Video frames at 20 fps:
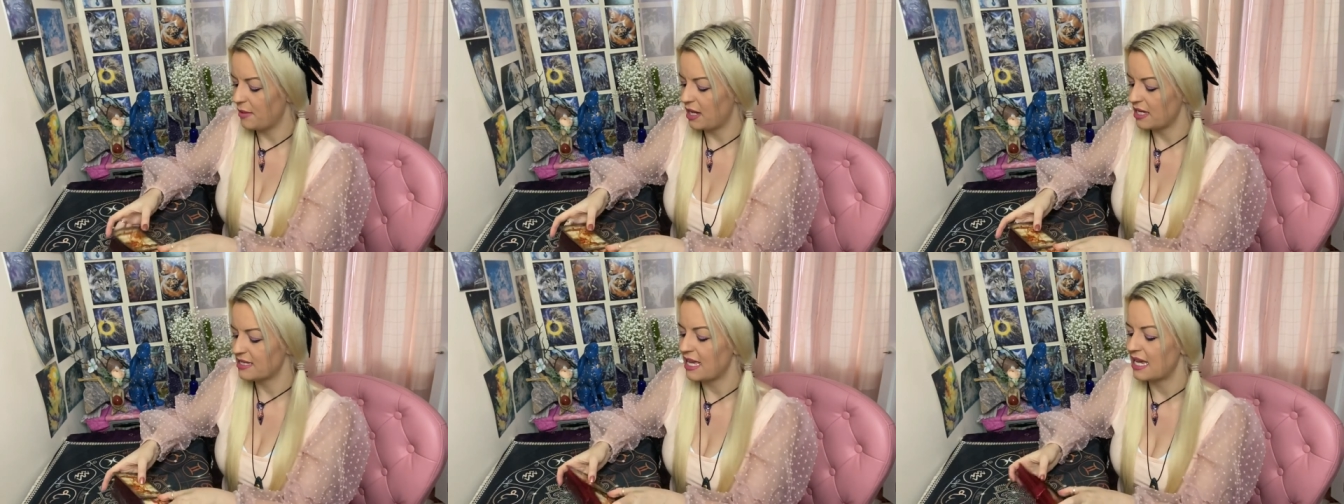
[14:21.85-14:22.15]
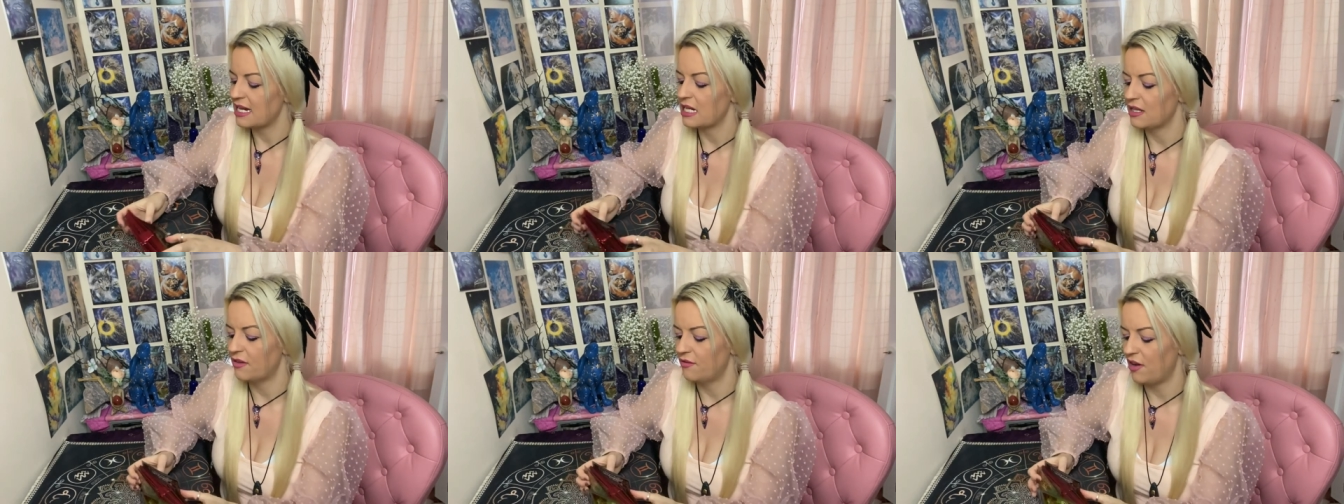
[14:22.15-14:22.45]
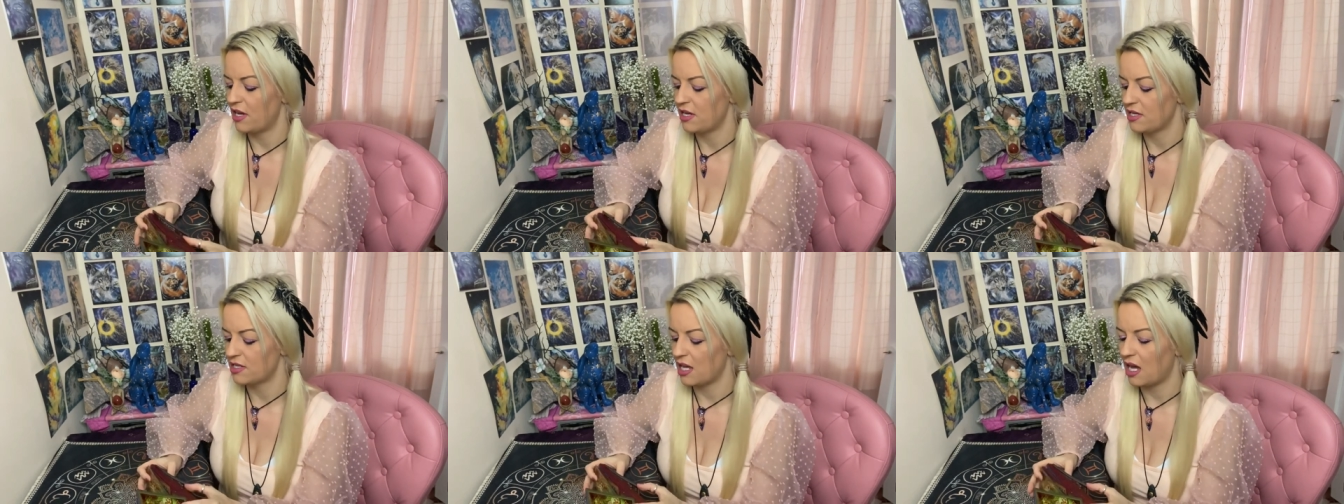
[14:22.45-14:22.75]
I said at the
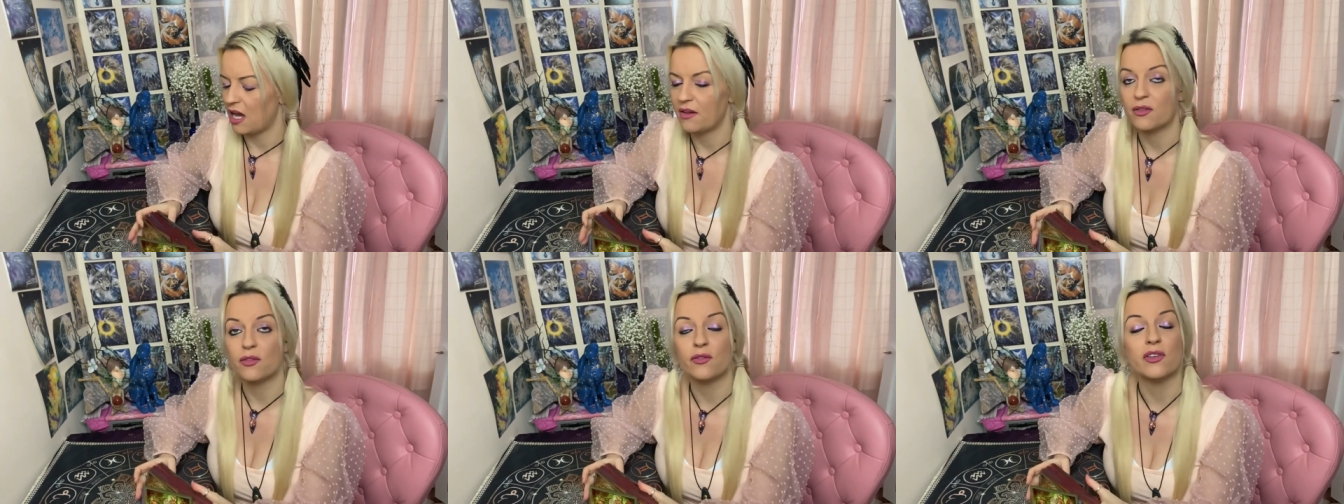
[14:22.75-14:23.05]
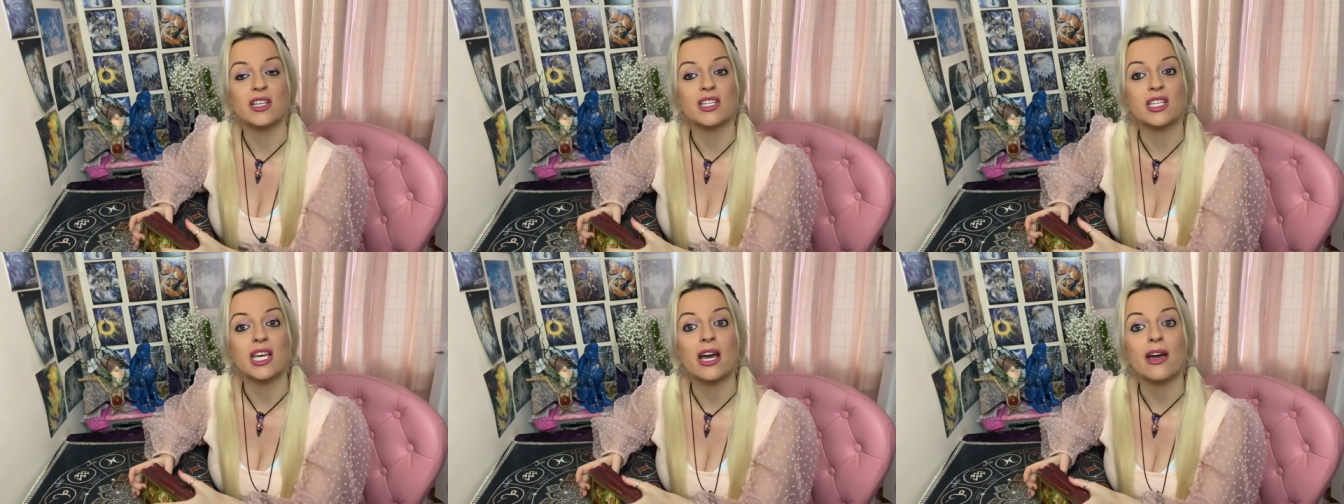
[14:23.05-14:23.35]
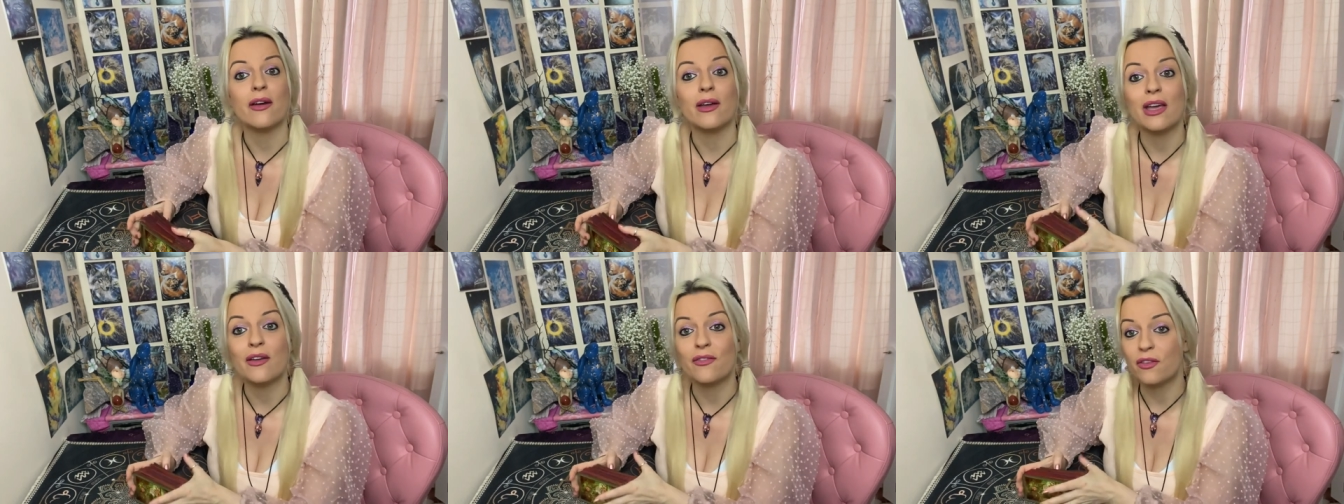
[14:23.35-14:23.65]
very start of the video,
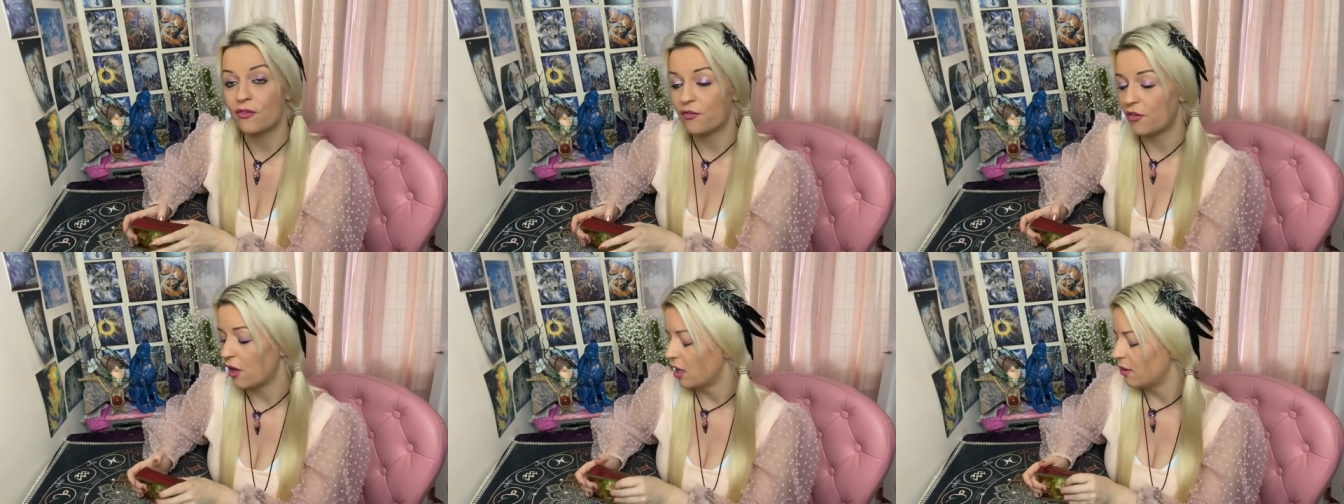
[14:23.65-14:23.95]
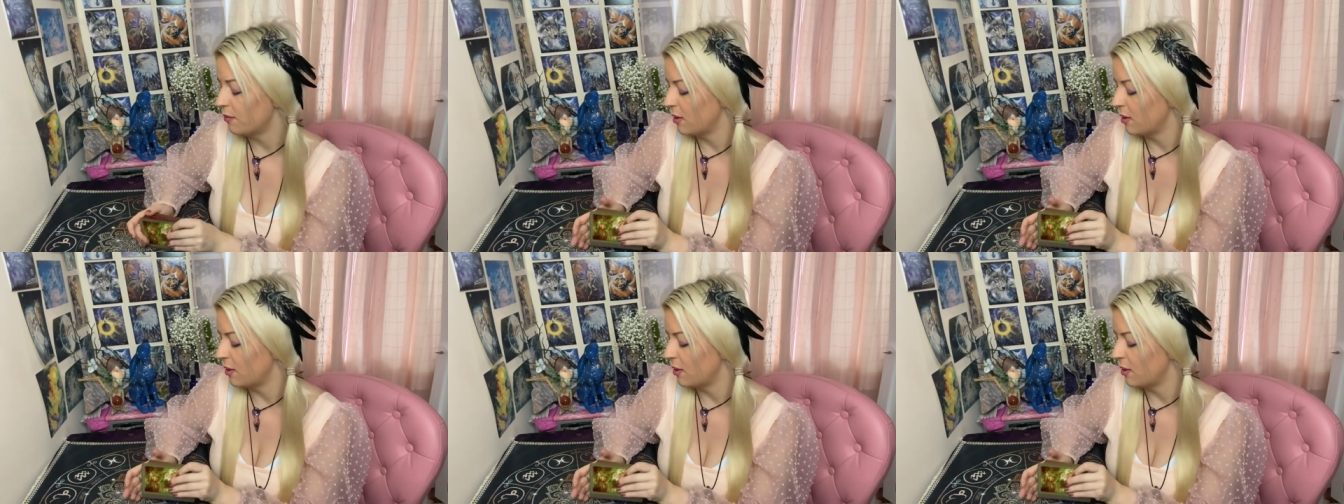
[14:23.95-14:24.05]
if you follow